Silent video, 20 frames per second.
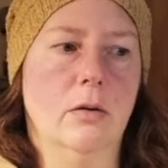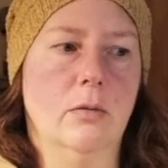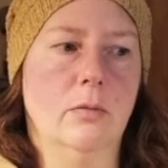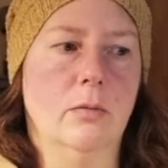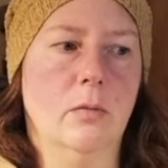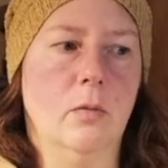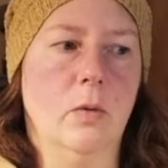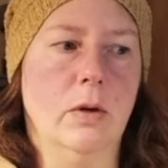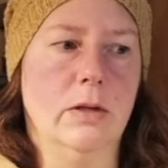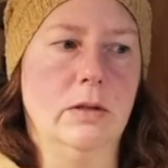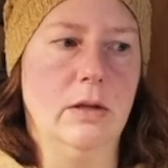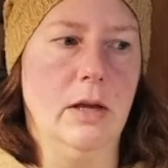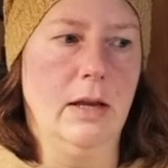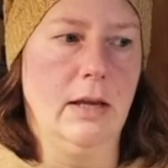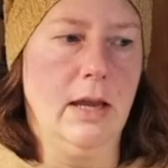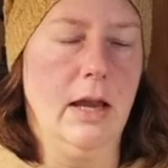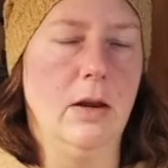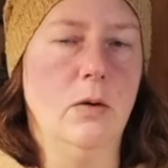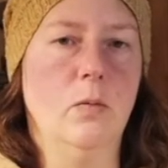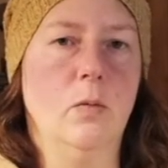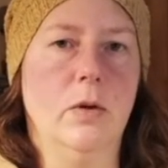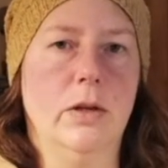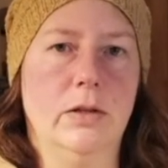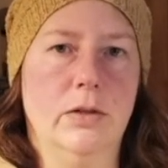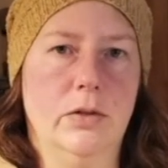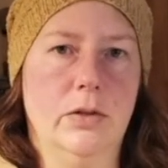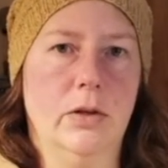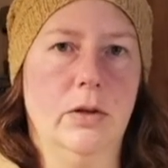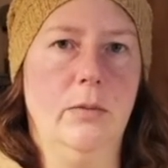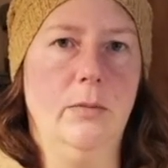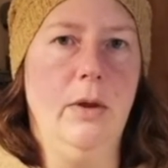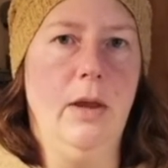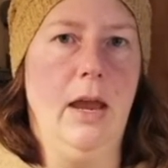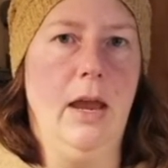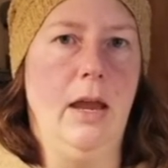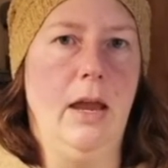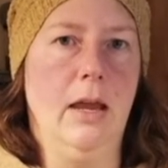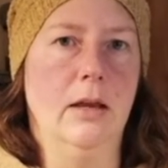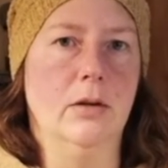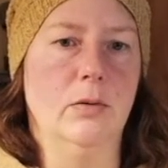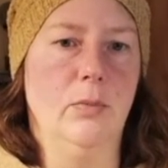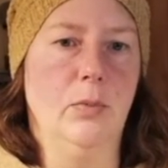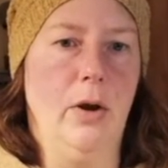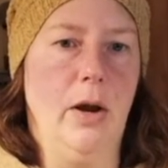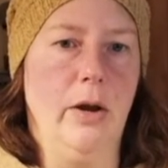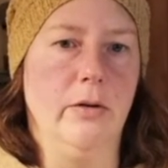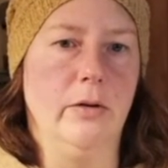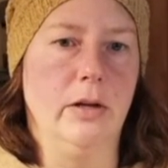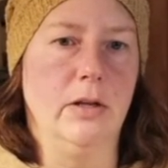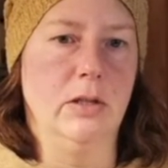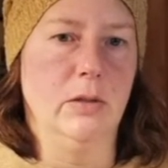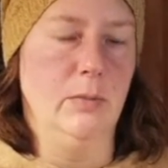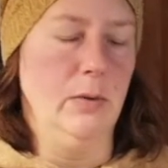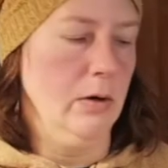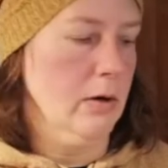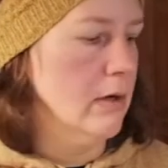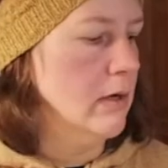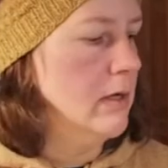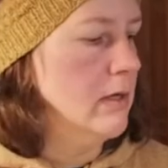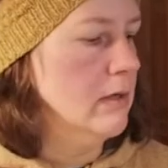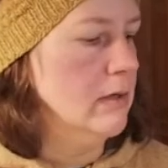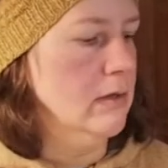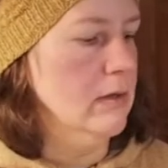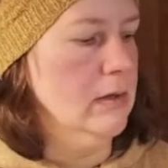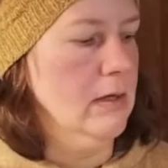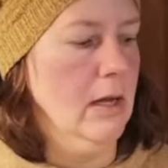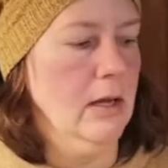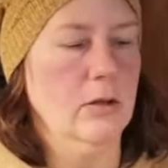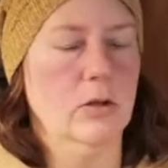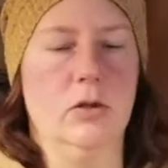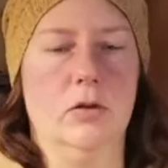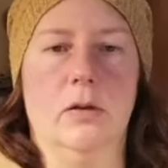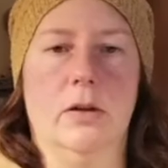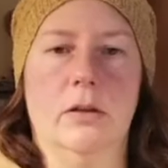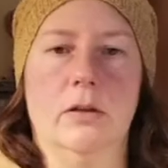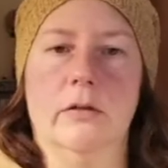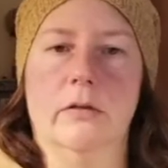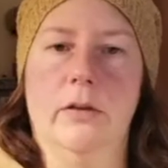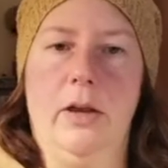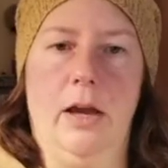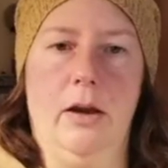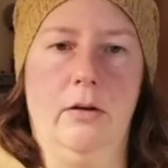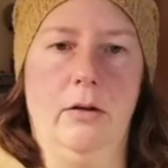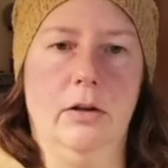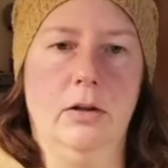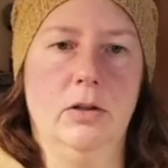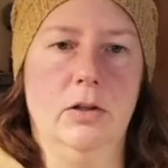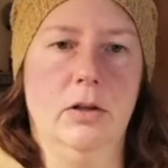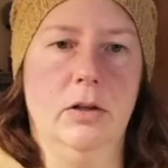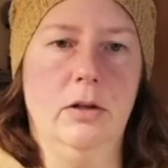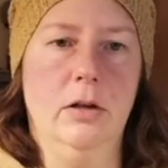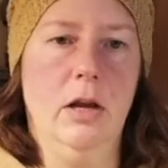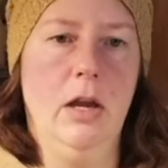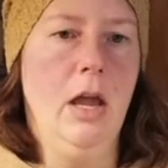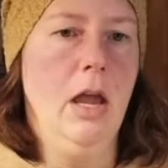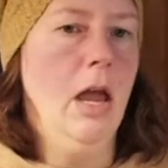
wisdom and prior experience and strength of character